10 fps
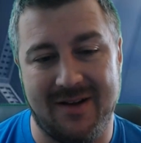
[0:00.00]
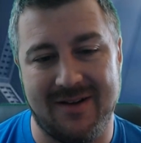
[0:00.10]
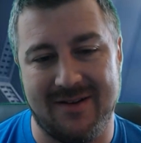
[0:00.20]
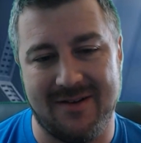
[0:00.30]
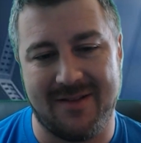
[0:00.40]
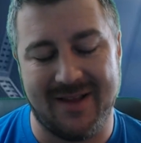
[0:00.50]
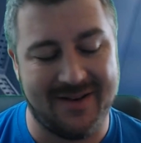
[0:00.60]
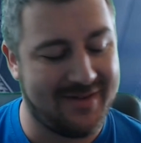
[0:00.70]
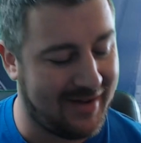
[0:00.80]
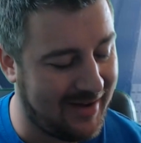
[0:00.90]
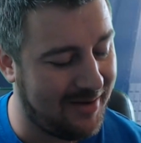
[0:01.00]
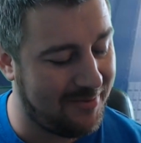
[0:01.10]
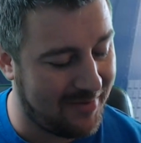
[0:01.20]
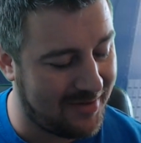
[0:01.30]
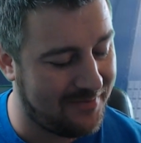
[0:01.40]
Sad
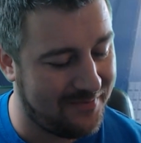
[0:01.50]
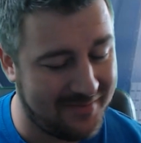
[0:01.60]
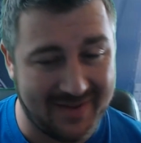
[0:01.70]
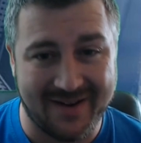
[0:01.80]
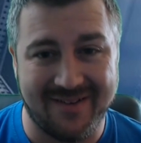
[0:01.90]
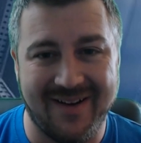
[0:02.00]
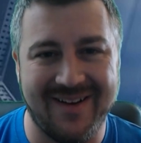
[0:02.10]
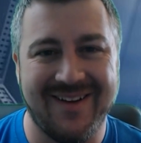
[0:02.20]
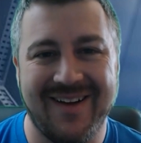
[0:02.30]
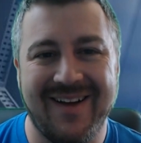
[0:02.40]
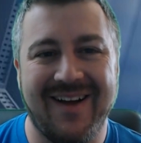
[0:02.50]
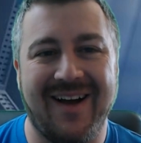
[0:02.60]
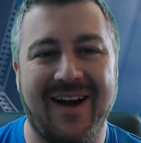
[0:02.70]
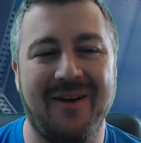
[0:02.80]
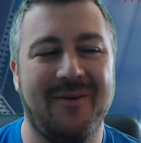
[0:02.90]
times. I
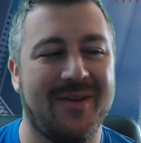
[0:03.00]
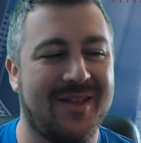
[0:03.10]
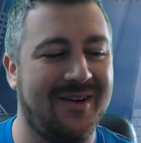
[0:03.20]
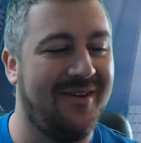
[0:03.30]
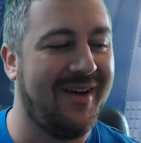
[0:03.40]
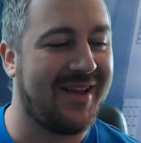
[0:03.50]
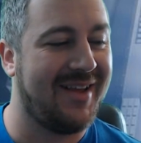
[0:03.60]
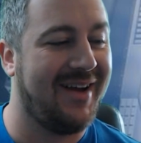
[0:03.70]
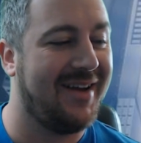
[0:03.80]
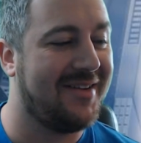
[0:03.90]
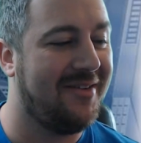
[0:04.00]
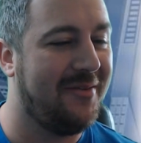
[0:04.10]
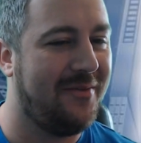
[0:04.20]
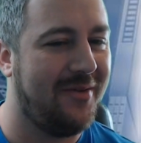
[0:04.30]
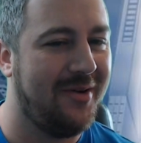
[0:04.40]
was so excited going
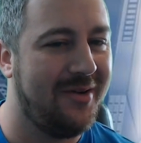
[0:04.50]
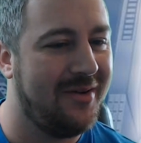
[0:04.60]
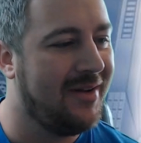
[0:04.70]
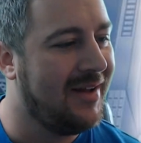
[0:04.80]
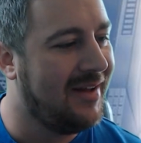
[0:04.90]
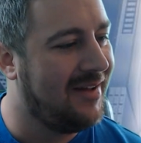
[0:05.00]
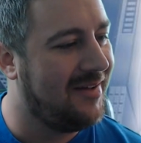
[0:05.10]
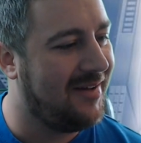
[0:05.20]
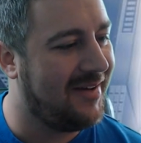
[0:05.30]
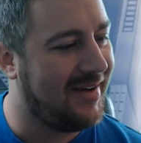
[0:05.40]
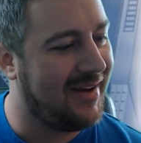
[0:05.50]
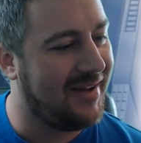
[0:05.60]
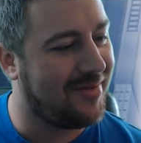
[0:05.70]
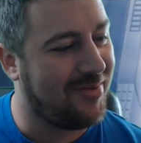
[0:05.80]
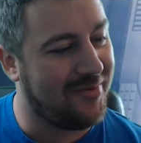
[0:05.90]
through, and then
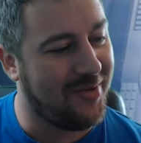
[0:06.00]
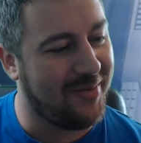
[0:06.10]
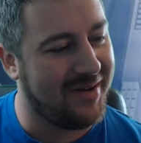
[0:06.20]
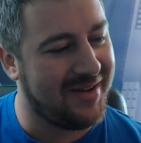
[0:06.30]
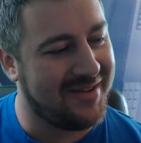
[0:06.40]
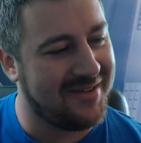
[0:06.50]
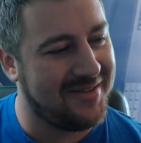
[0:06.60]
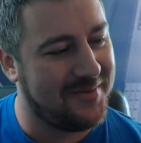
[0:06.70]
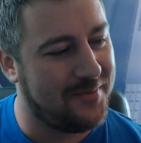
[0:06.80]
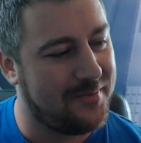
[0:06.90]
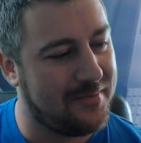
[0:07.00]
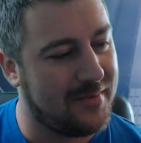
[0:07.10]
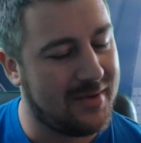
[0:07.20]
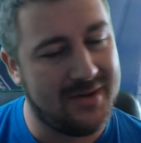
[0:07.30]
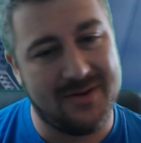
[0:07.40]
this one ruined it.
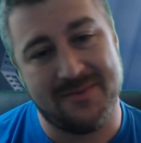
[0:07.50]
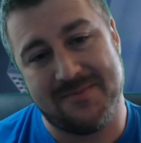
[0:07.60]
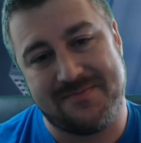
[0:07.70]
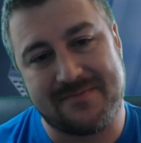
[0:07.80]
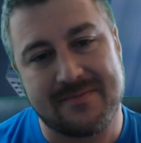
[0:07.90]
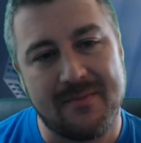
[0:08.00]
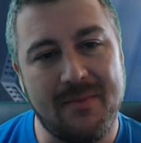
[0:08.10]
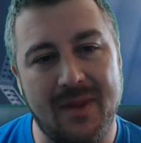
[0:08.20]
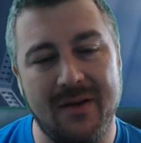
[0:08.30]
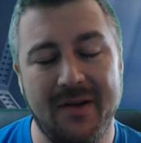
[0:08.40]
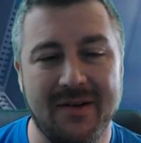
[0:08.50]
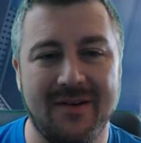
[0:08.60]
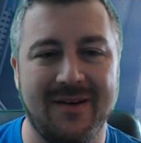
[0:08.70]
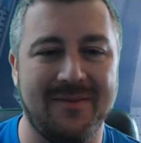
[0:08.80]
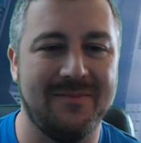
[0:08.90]
So there you go.
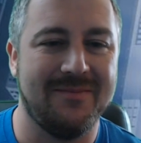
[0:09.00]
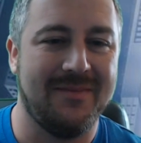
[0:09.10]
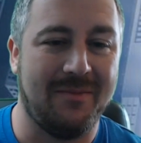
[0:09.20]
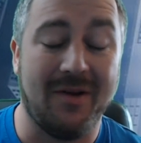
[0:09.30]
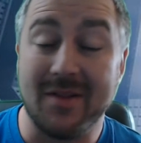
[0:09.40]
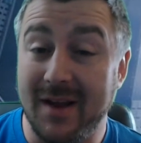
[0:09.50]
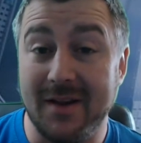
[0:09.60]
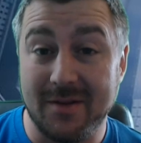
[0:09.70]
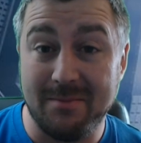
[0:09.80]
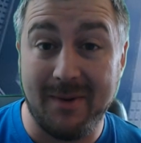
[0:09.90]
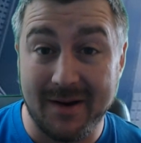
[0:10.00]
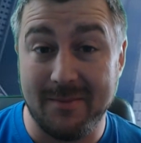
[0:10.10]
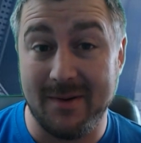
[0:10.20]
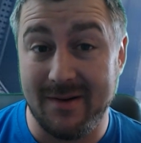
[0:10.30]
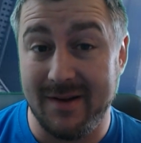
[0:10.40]
I'm not saying it's a bad
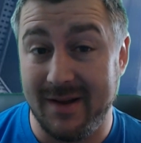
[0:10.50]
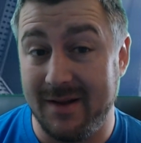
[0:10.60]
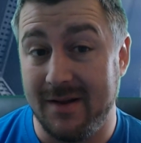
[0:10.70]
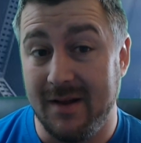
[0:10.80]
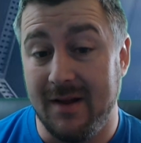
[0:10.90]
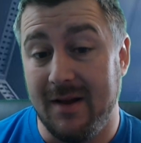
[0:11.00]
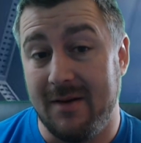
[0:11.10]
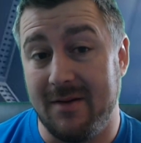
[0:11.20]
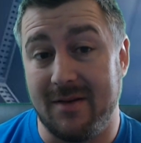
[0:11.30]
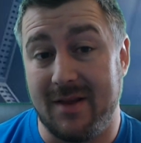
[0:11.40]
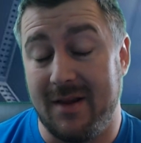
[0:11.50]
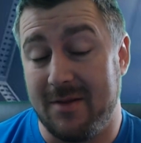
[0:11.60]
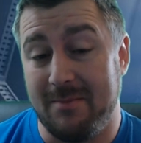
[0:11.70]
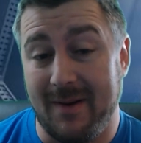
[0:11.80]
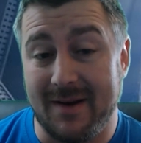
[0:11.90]
ability, not saying it's a
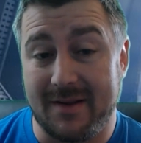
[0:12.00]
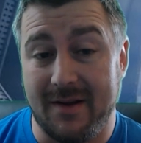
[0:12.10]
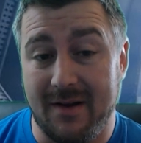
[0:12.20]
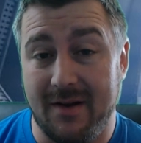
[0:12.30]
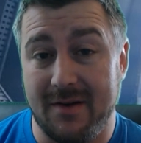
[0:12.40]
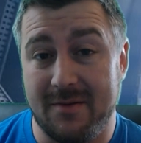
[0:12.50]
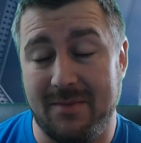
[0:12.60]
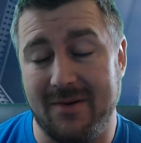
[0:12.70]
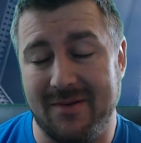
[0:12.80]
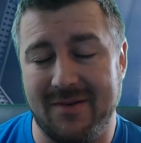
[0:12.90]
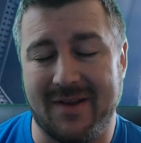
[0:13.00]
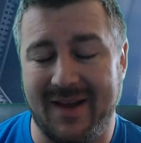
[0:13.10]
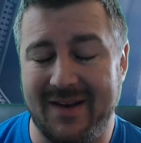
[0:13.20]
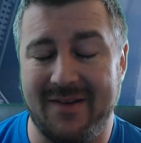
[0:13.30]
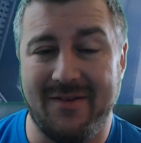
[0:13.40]
bad card, but
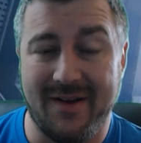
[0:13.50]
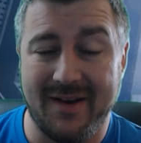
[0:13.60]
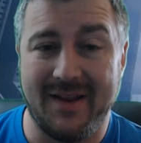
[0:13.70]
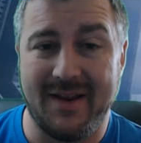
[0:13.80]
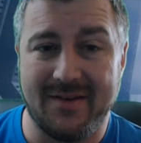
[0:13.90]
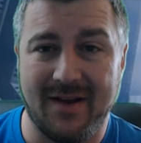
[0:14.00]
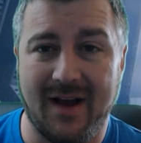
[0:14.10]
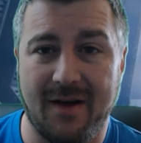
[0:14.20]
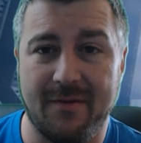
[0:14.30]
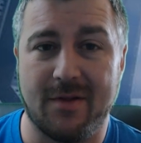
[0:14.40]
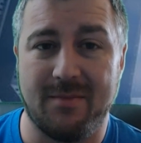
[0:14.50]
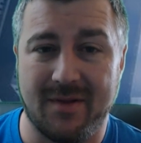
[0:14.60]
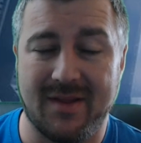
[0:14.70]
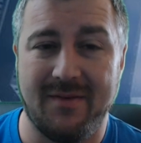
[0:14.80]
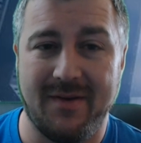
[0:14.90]
again, you really need to have a
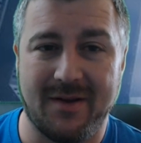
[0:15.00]
specific